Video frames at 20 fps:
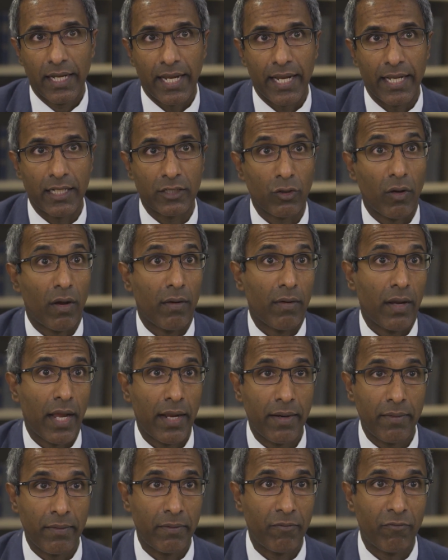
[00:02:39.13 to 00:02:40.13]
And so
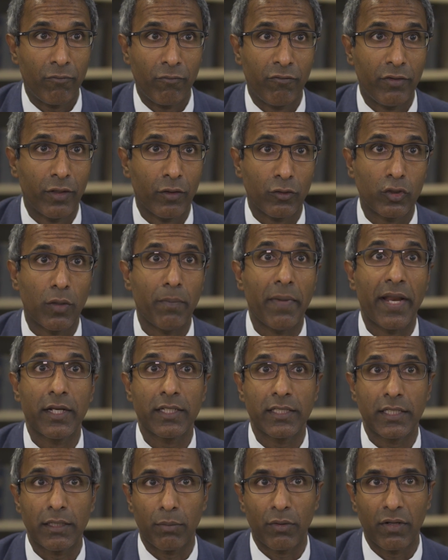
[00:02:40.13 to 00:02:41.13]
I, I feel
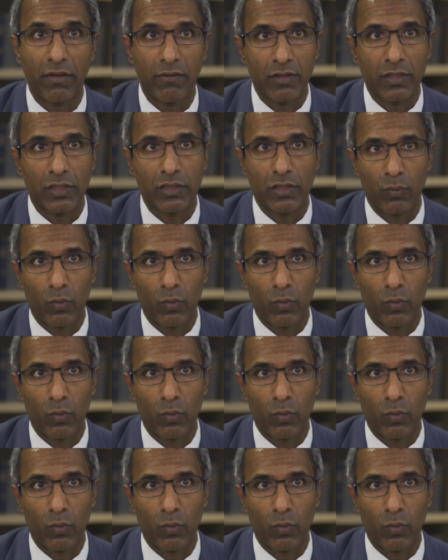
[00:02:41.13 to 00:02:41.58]
tremendously privileged